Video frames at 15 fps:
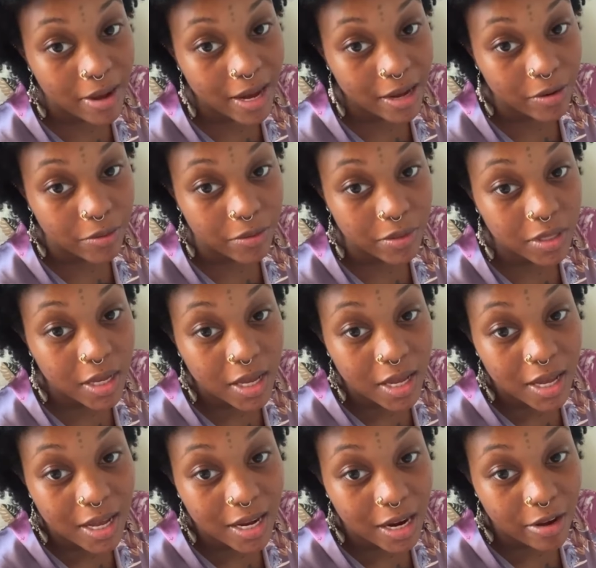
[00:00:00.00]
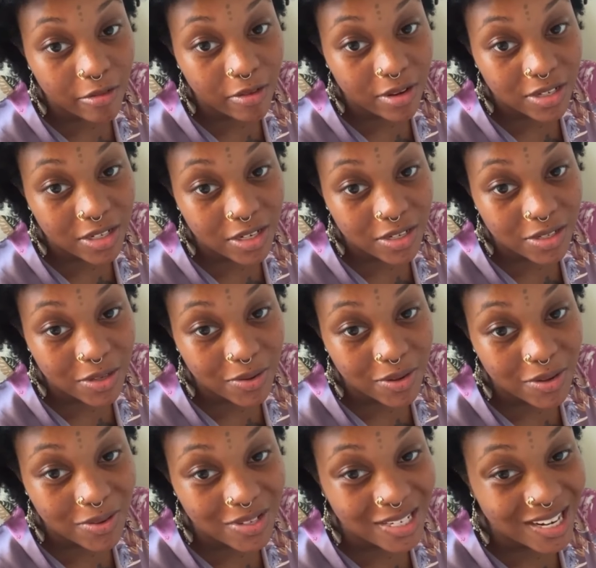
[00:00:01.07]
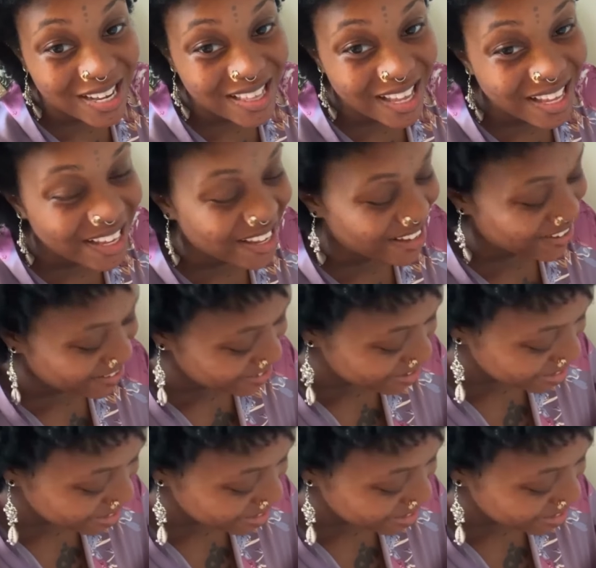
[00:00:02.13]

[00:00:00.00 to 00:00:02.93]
panels. And I she is so cute, Janae. Thank you.